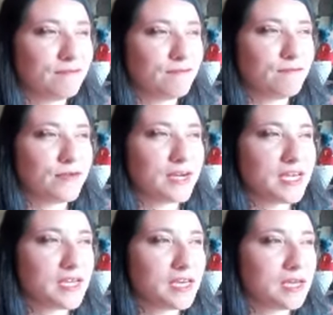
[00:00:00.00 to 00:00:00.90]

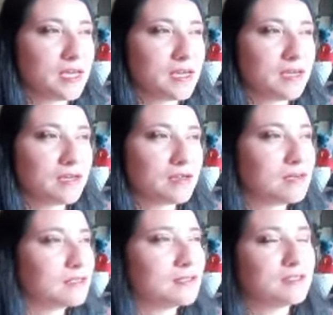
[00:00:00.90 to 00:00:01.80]
free
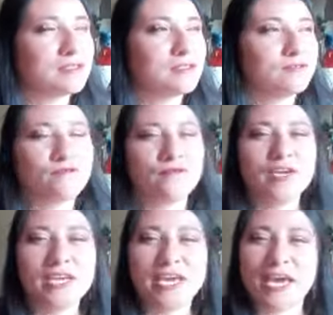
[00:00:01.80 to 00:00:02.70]

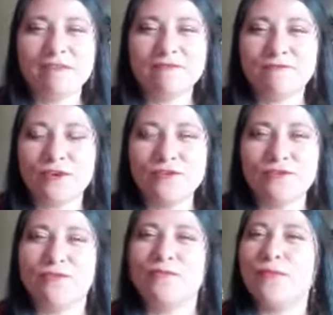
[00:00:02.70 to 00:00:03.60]
games
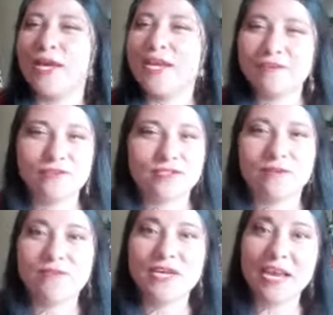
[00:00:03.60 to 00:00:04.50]
for your brain
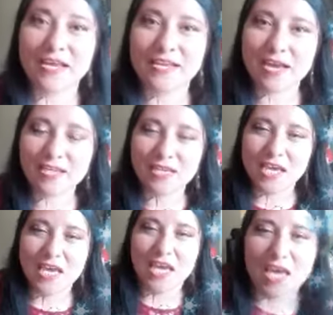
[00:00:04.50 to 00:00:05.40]
or something like
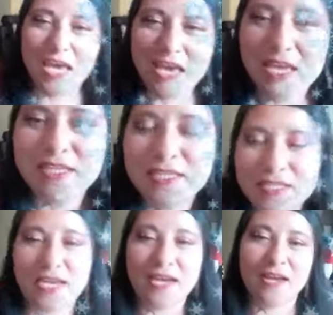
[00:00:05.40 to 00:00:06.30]
that.
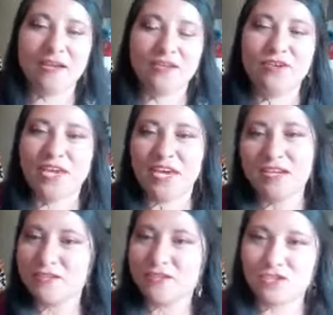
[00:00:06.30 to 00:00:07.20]
And you
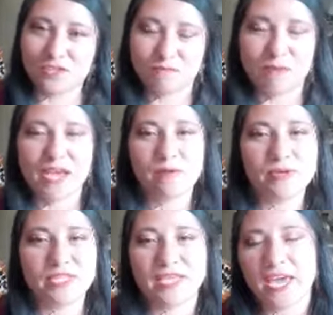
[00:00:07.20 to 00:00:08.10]
can just
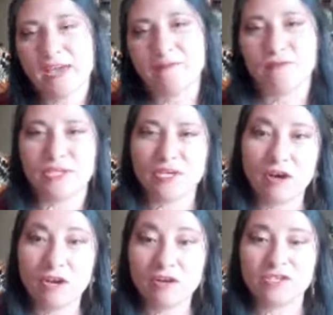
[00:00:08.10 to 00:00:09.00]
play with games
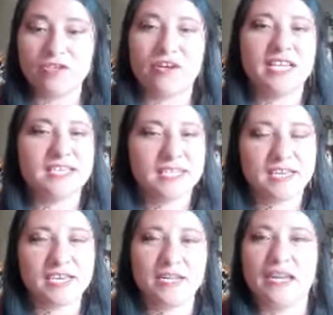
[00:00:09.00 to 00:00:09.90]
with colors or
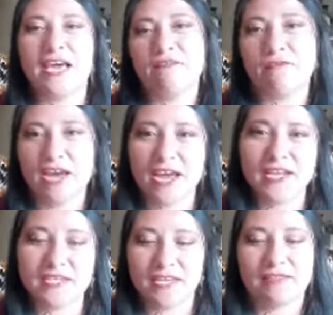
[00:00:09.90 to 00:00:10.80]
listening left,
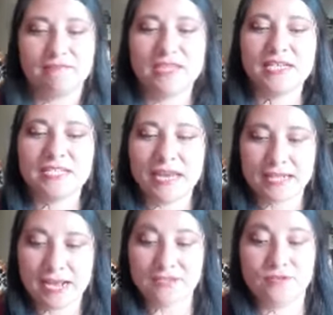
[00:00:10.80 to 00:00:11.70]
right, and
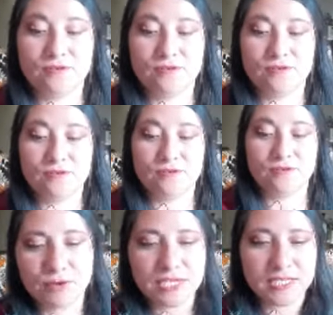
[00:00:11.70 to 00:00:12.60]
things like that.
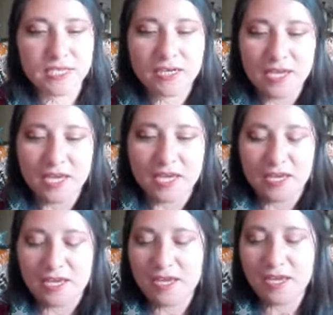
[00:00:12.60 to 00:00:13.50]
So easy.
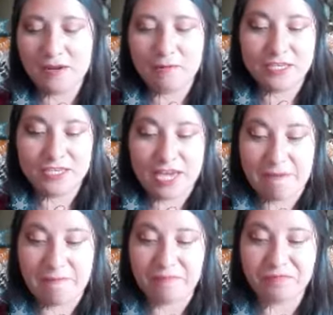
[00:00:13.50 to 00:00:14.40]
And
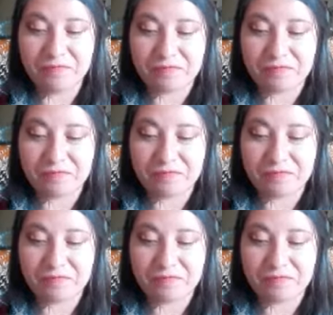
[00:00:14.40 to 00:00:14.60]
well, yeah.